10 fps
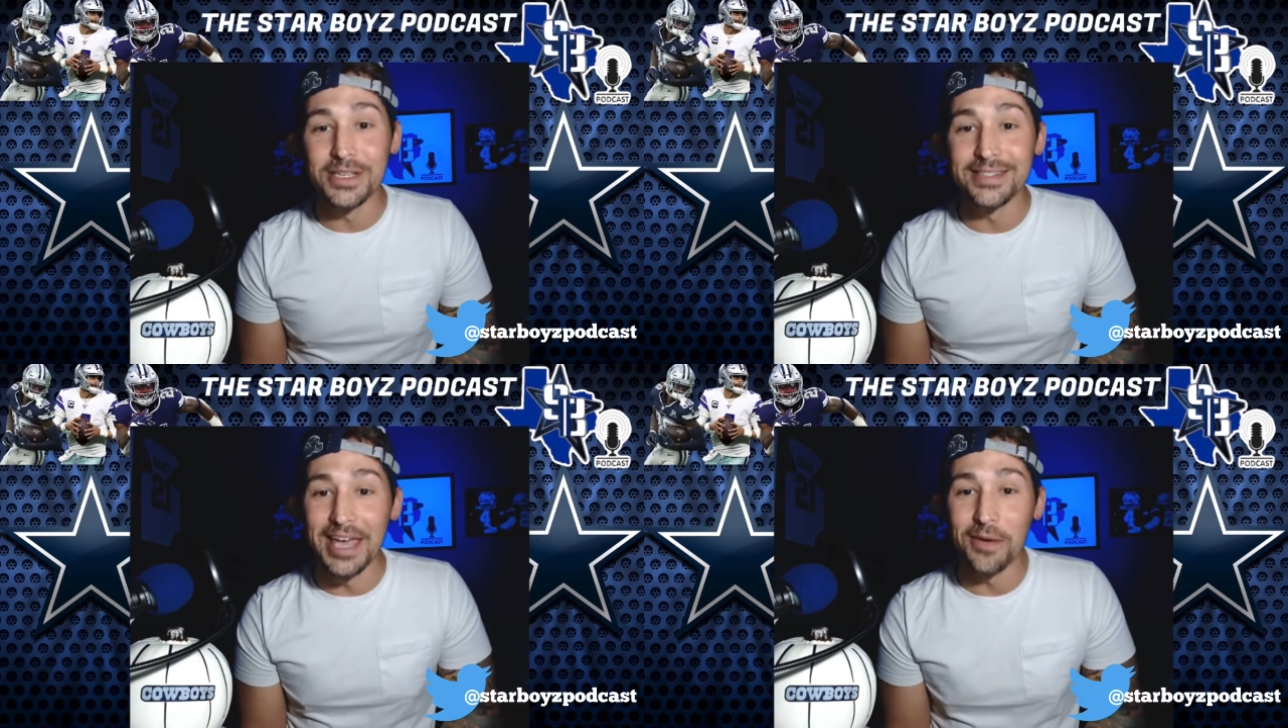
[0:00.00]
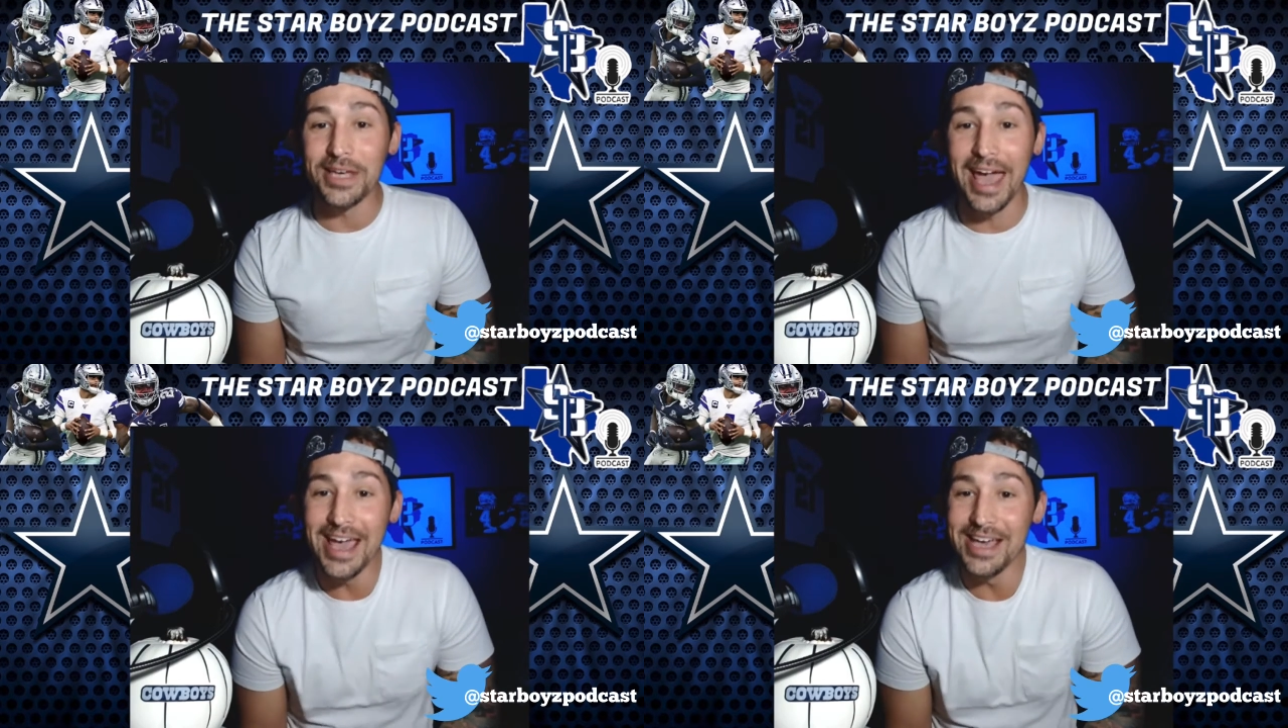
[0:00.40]
damn
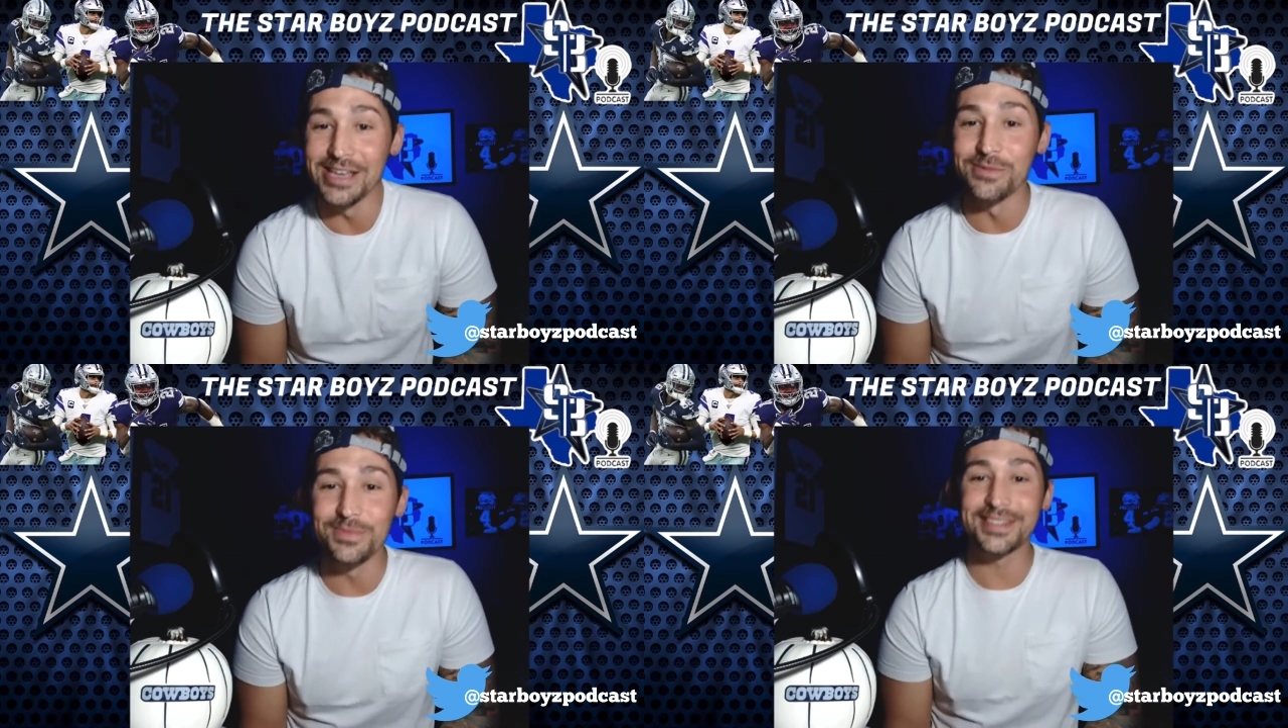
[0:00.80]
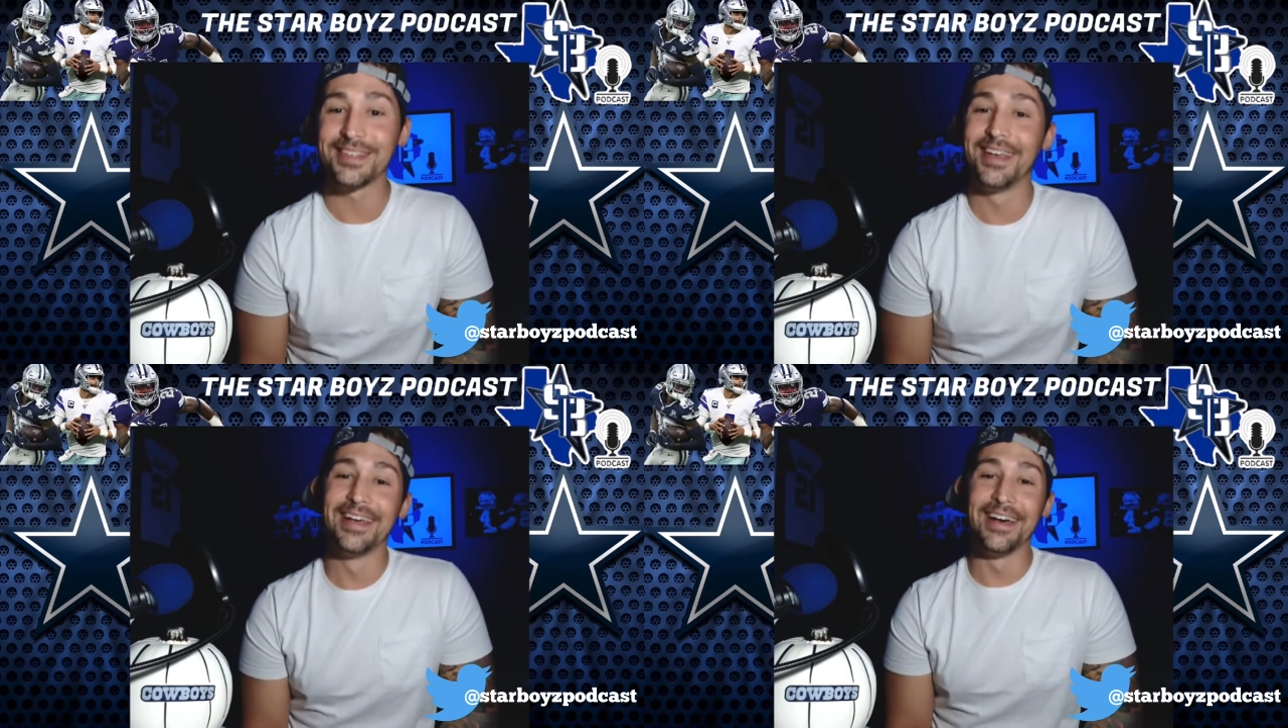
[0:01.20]
games,
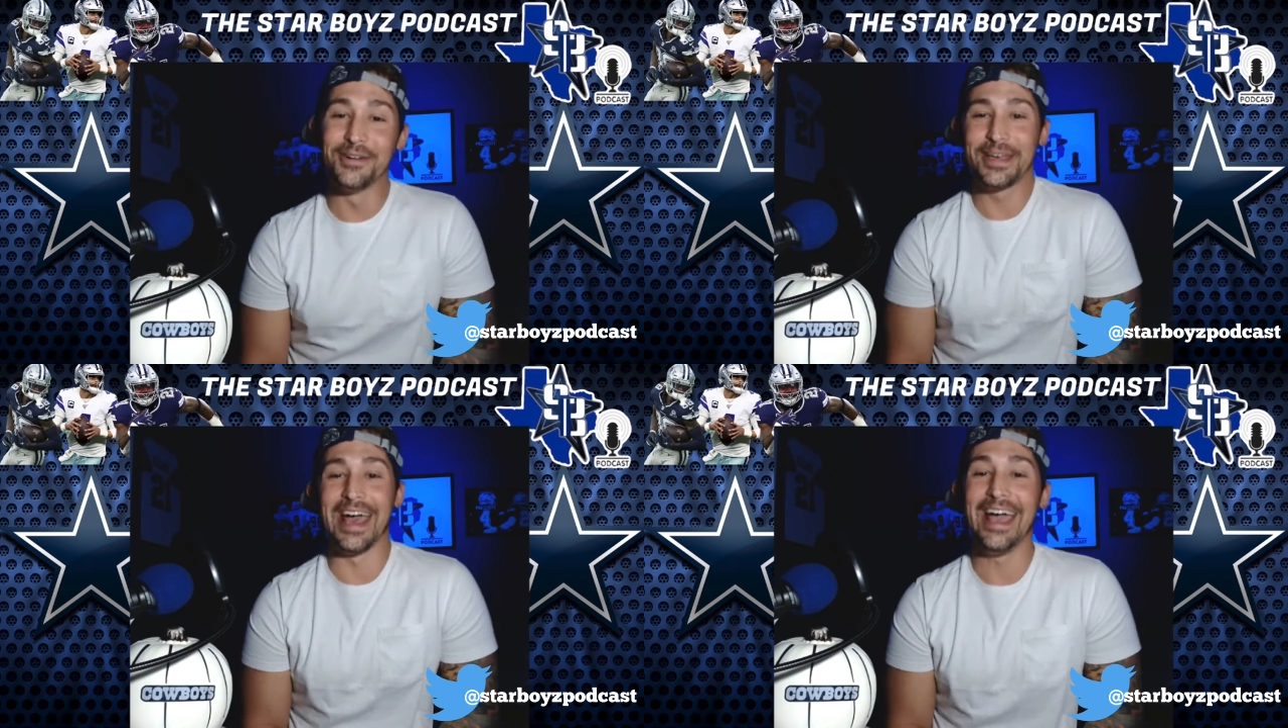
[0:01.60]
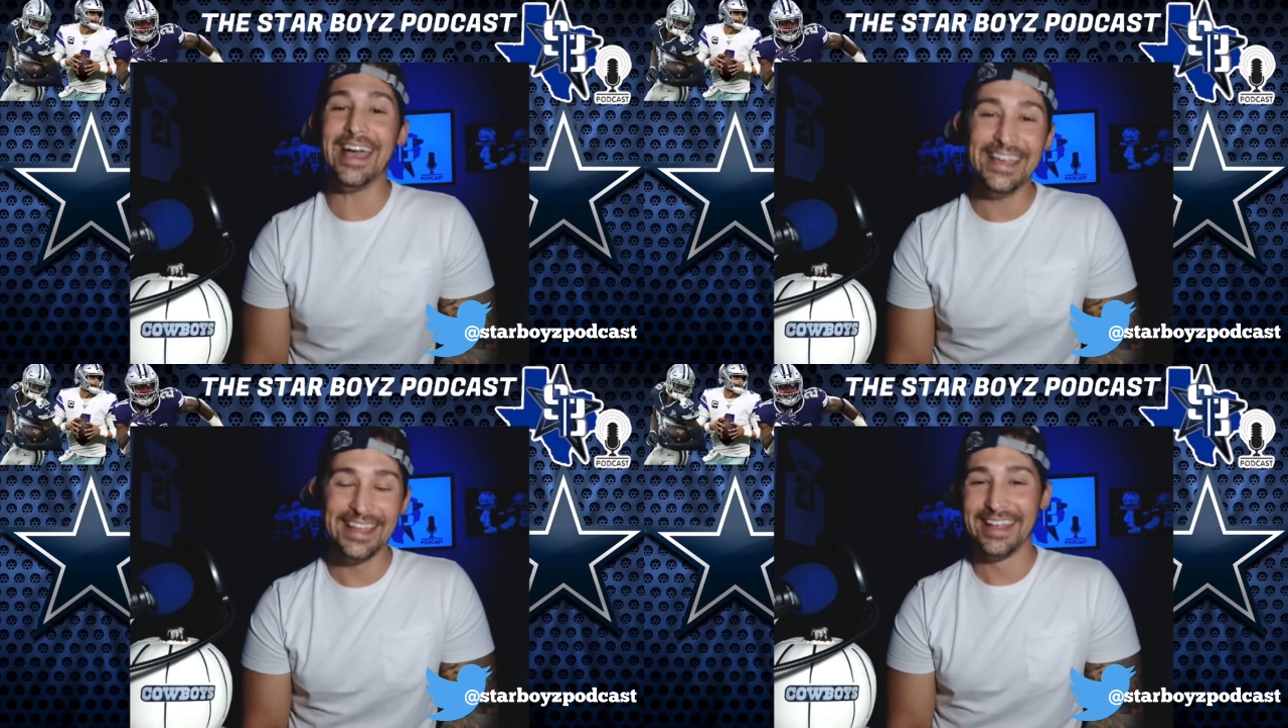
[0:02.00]
okay?